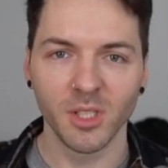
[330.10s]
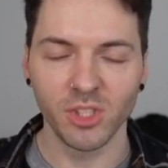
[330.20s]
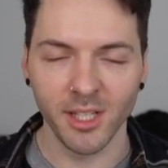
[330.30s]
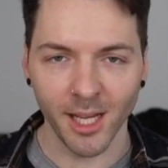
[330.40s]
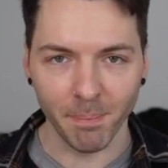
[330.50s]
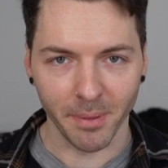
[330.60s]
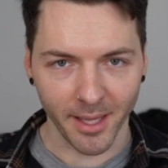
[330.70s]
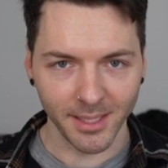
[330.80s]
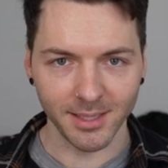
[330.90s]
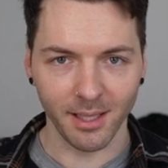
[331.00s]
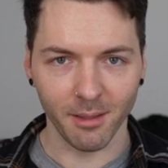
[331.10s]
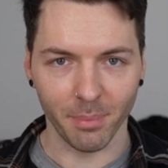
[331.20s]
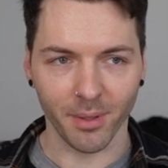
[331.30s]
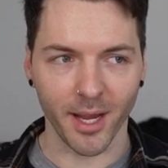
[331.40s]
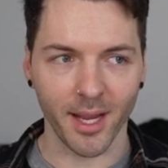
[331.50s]
she had placed the
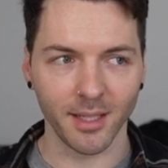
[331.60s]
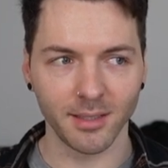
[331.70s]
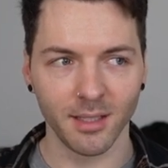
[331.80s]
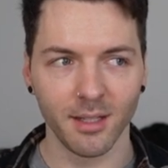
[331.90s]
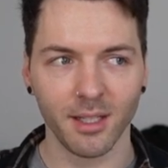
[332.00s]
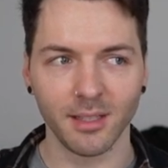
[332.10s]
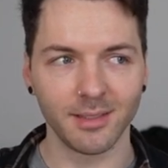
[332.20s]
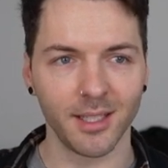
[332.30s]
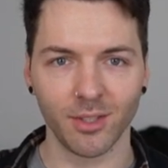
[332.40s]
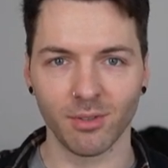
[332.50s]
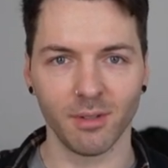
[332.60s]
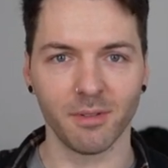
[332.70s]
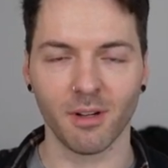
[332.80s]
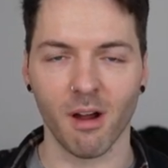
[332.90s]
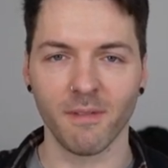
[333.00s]
plant in the center of
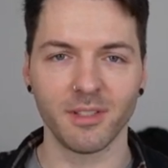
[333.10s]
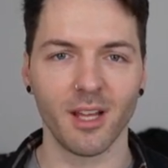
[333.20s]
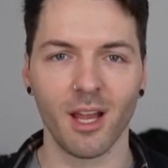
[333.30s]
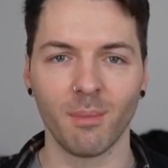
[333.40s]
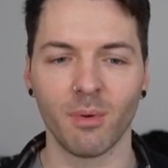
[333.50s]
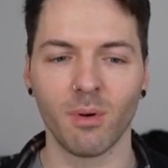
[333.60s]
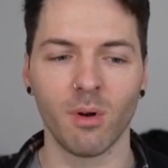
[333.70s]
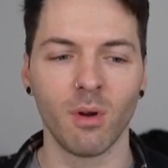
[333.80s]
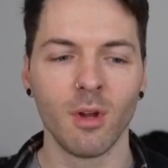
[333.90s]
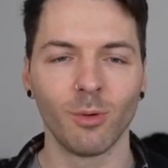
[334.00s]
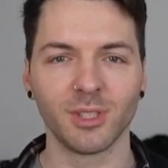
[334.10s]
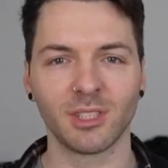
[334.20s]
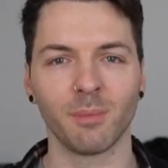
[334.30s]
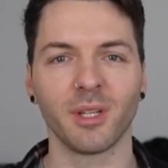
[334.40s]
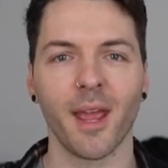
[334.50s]
her coffee table
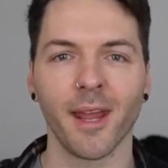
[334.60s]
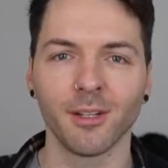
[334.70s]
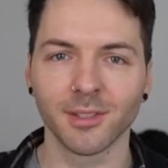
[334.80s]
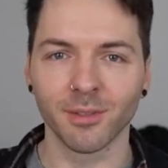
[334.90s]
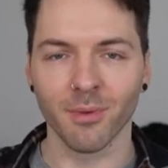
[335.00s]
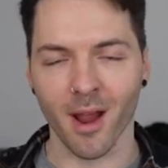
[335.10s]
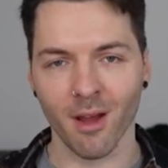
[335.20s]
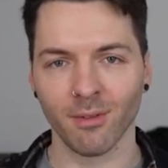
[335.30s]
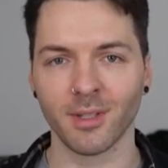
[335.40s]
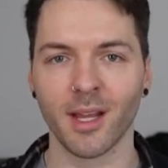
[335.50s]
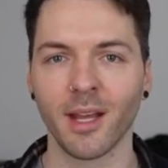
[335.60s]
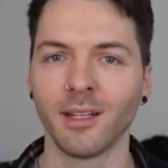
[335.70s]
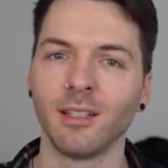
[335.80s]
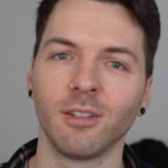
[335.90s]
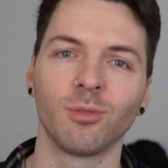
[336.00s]
with some candles around it,
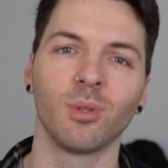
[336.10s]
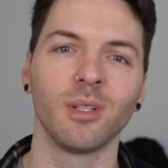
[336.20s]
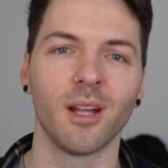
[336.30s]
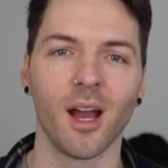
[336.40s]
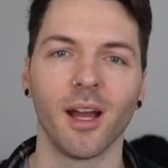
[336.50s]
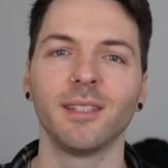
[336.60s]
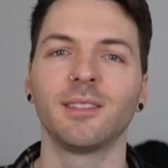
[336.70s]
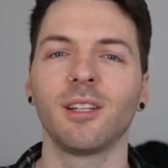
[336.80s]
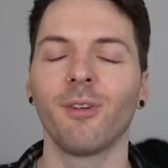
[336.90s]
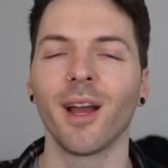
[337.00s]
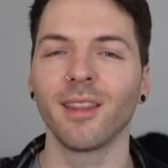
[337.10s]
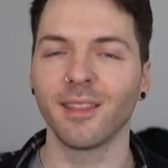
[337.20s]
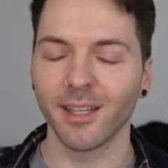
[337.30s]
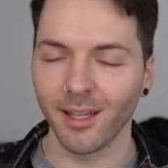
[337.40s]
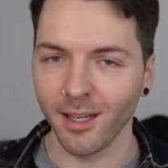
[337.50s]
and it looked really nice. So I
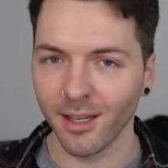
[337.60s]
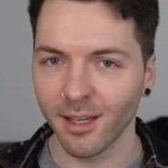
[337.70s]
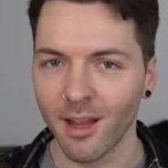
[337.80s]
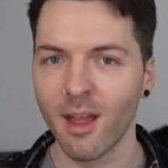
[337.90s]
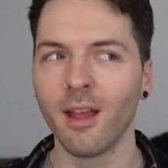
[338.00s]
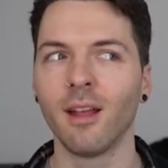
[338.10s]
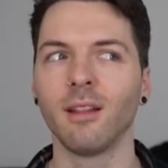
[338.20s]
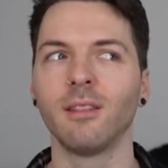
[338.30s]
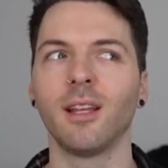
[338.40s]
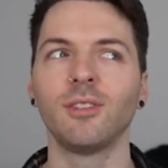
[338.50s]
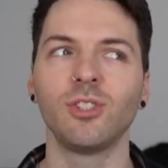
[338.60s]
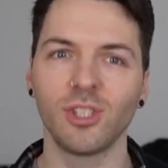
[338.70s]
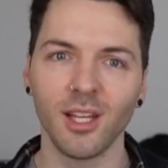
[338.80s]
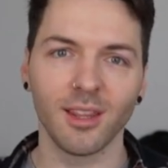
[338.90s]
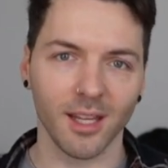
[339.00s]
think that
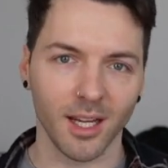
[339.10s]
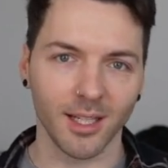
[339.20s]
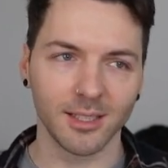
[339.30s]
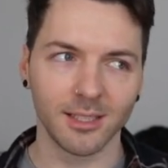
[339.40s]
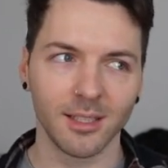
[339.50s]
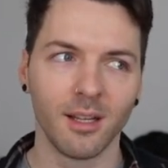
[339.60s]
she thinks